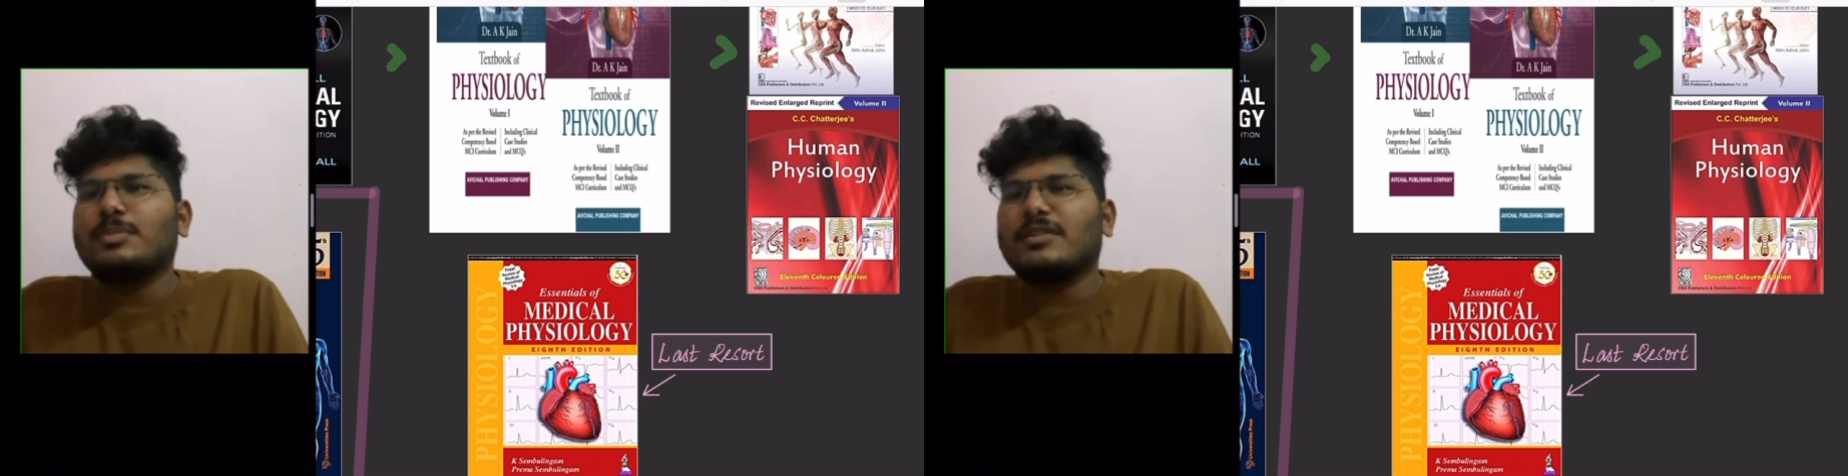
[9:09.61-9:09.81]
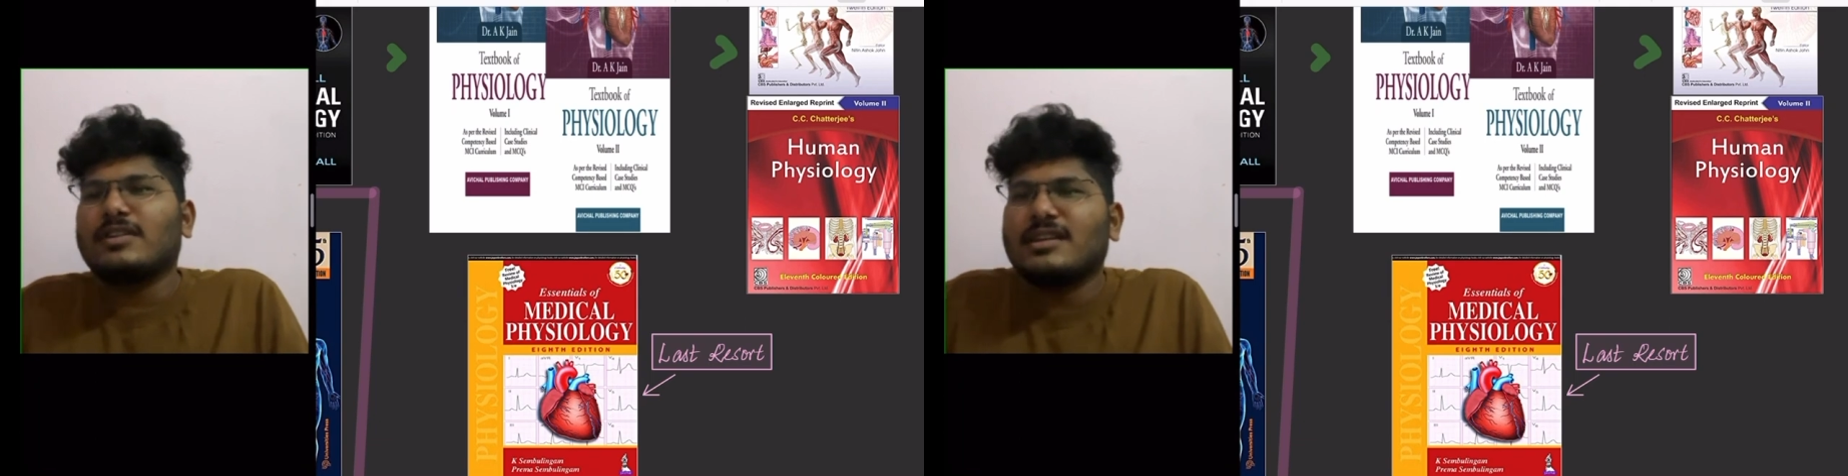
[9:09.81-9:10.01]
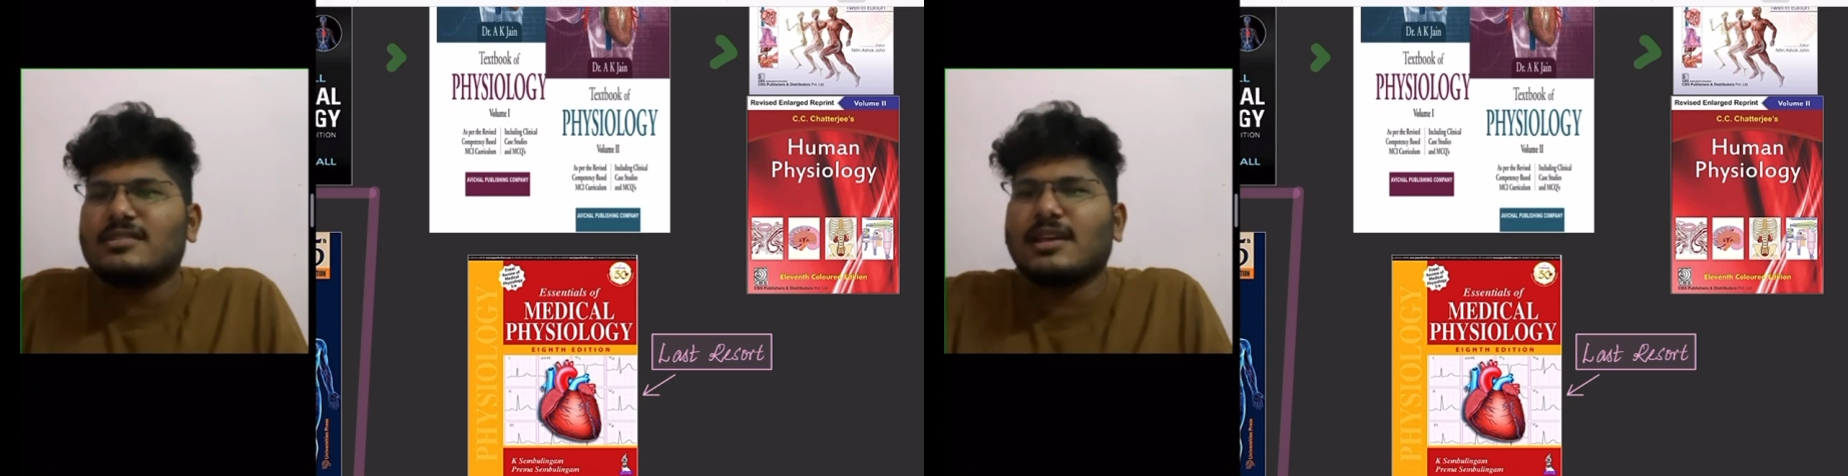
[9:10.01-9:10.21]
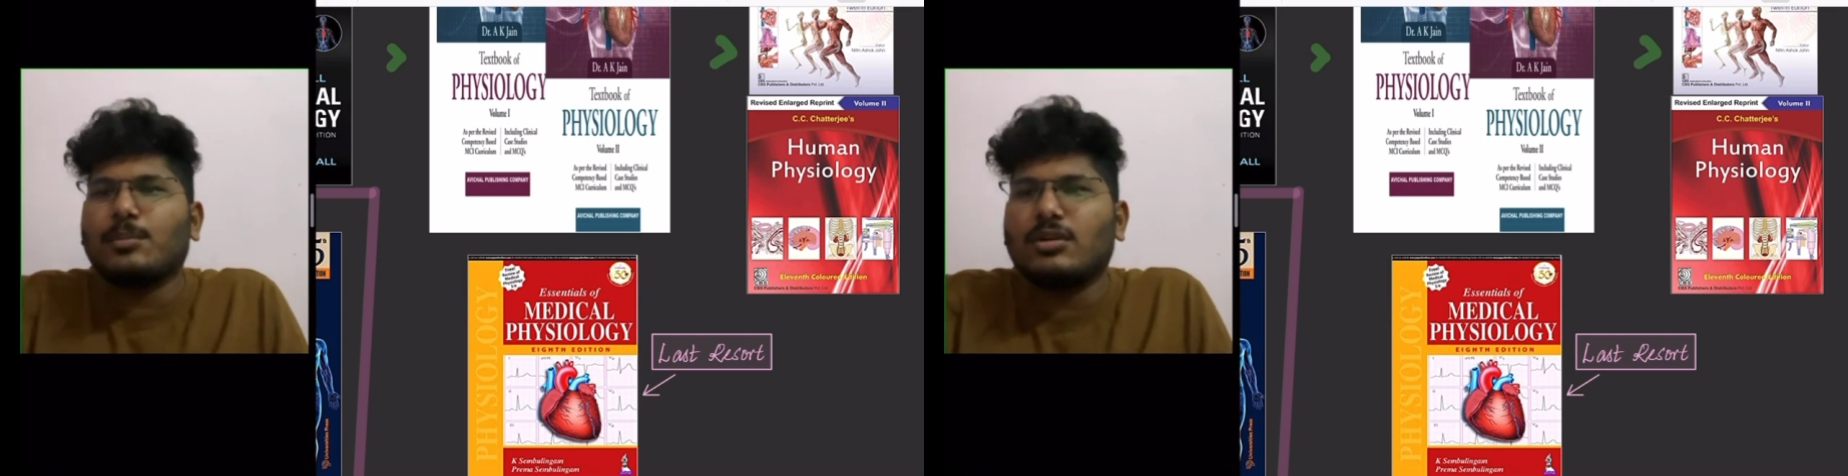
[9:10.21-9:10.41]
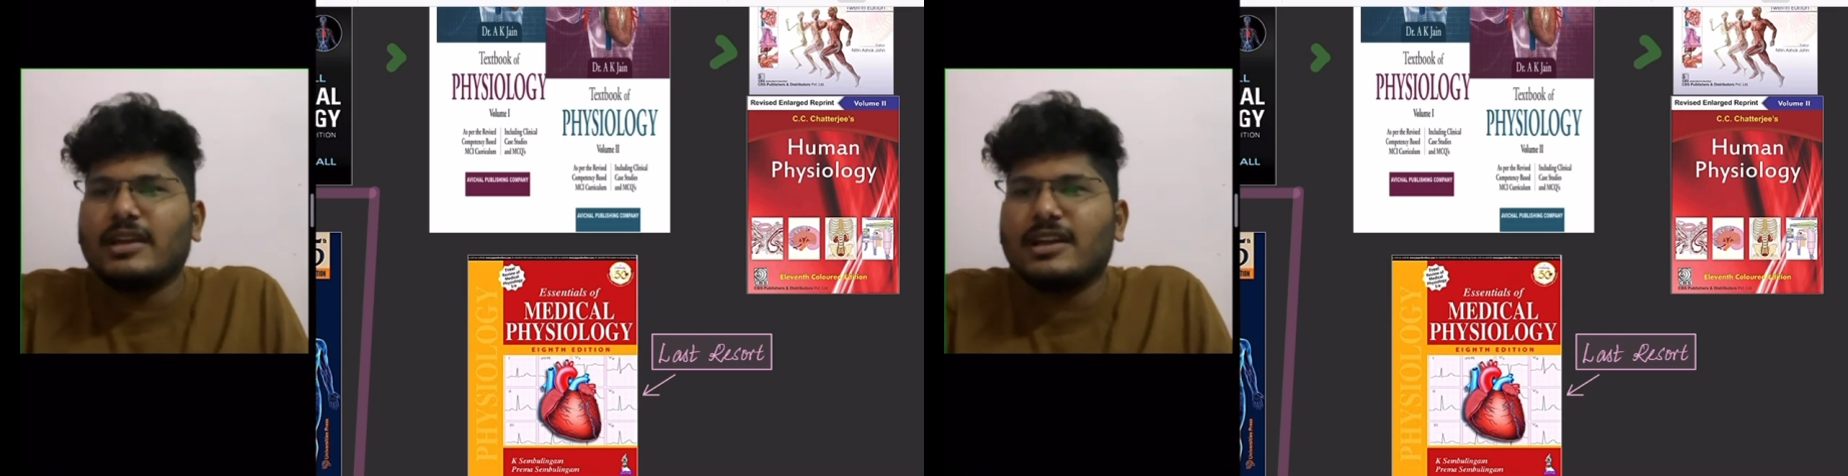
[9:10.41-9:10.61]
prefer is
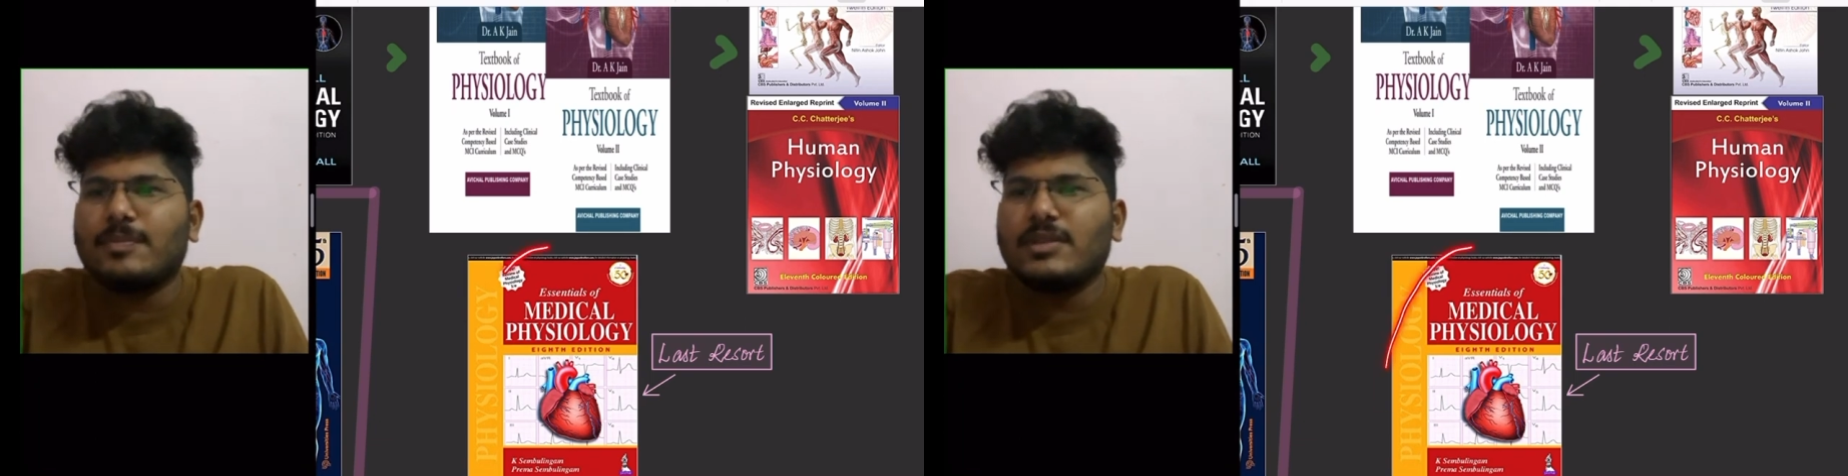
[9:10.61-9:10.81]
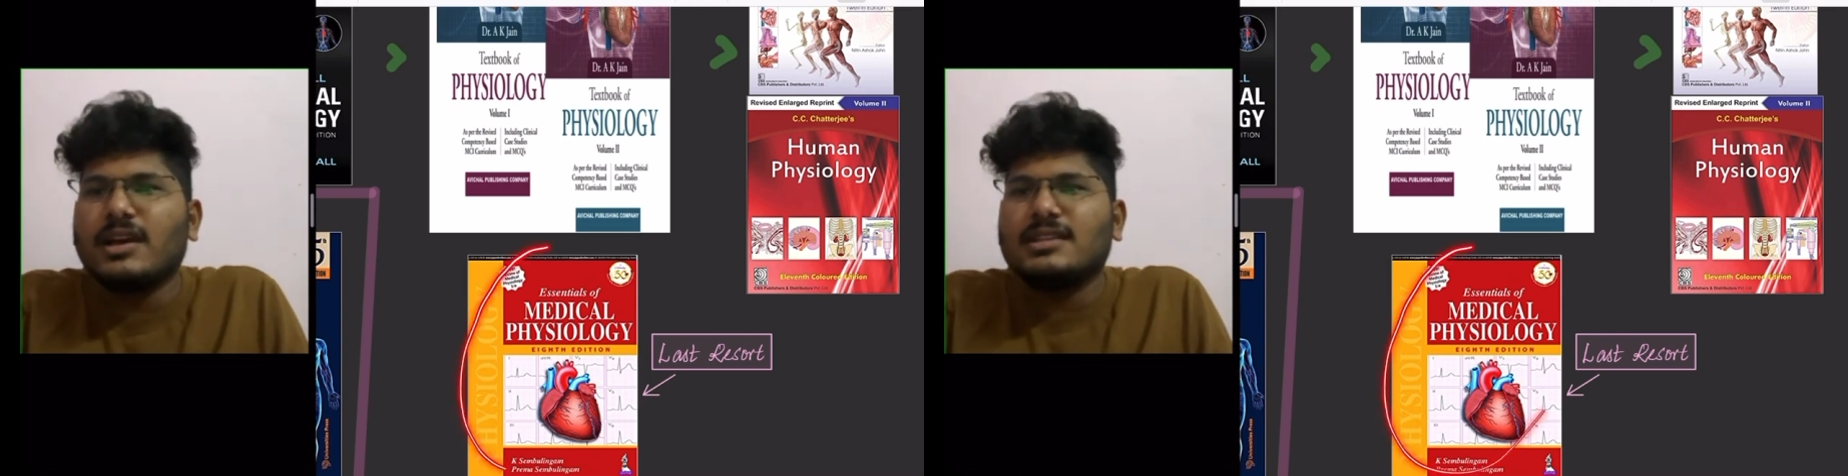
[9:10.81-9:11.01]
Sembulingam.